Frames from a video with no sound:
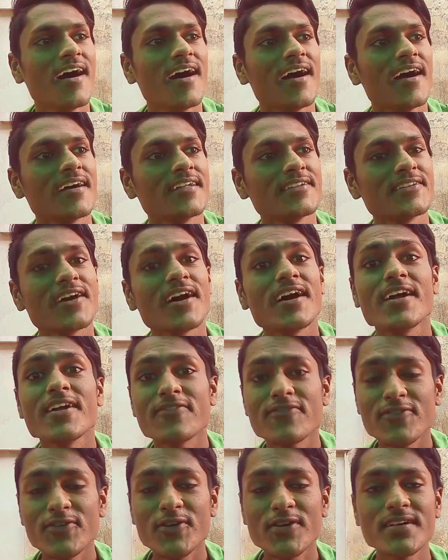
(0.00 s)
And
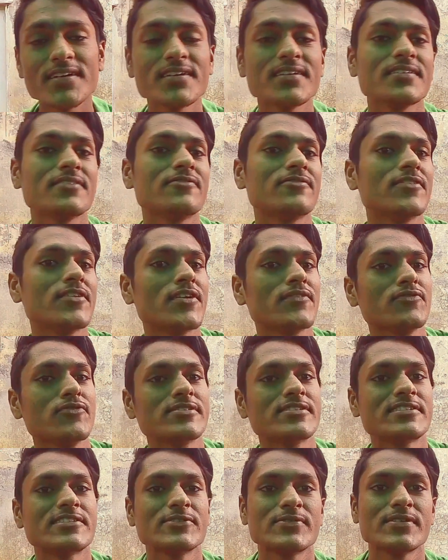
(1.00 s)
if you are one of
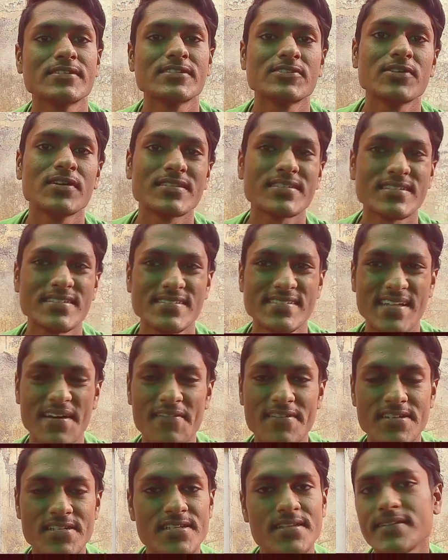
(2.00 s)
those students who got
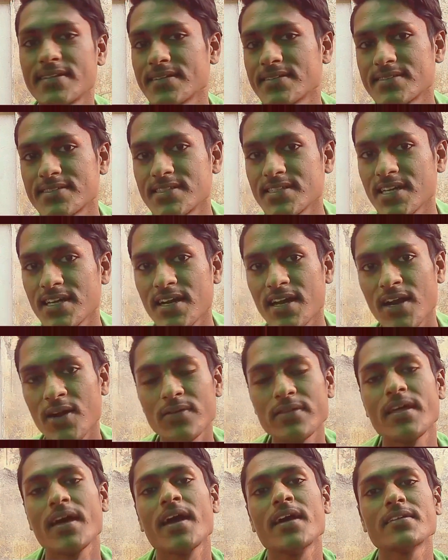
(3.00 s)
70, 60,
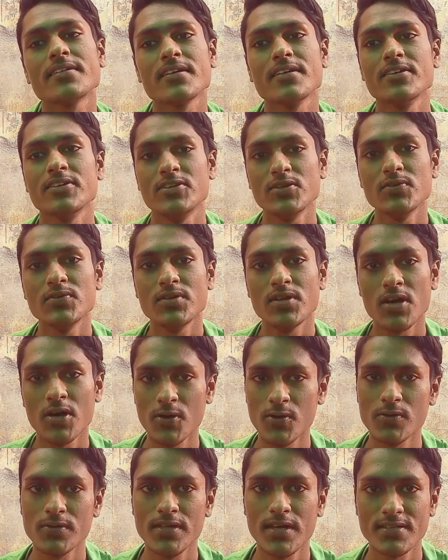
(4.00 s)
around that, you
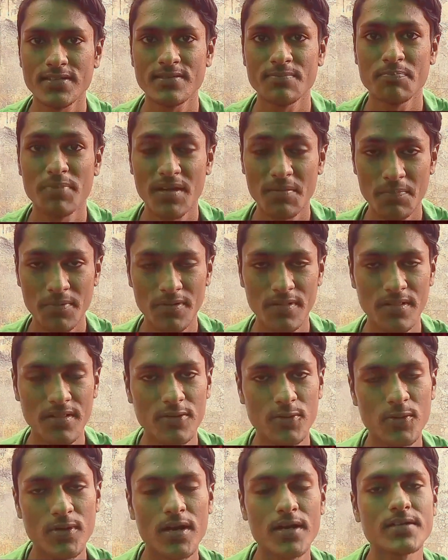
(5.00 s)
know that the
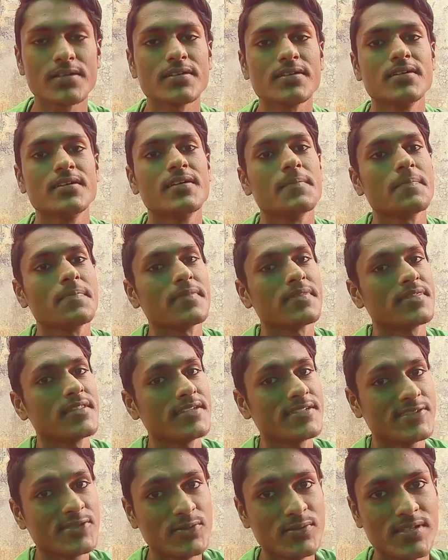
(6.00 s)
people who got,
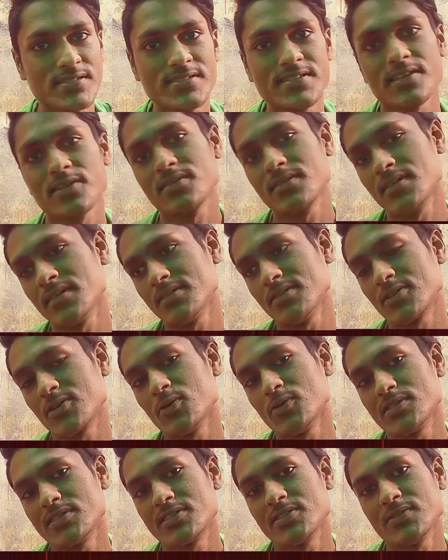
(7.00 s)
the students, the
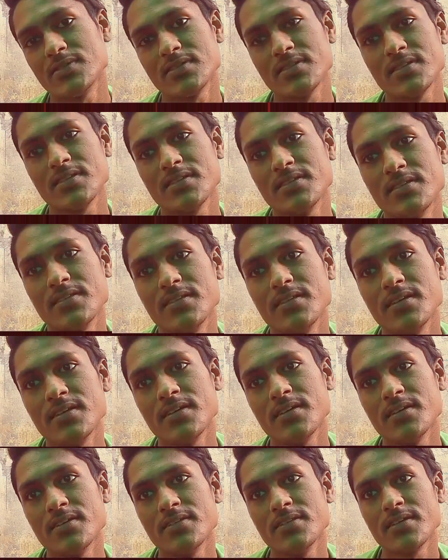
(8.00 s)
co-students,
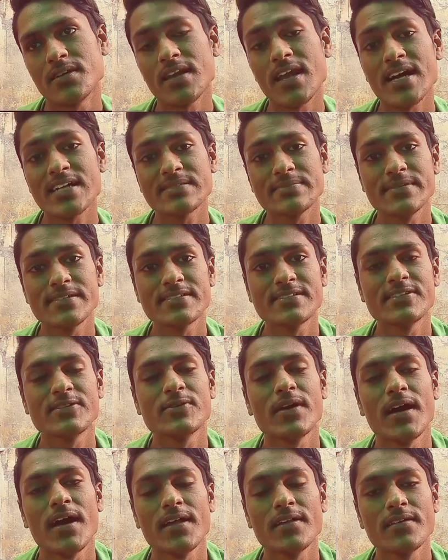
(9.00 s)
the classmates that
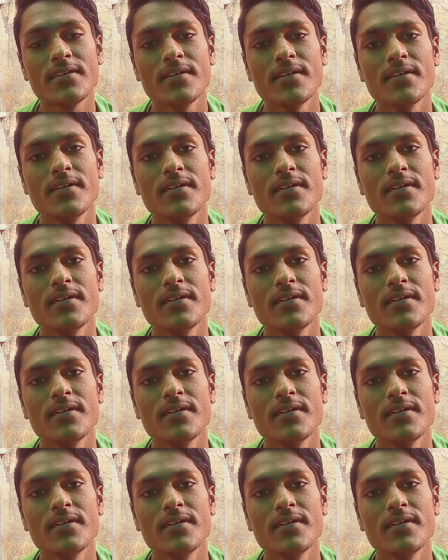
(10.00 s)
you had,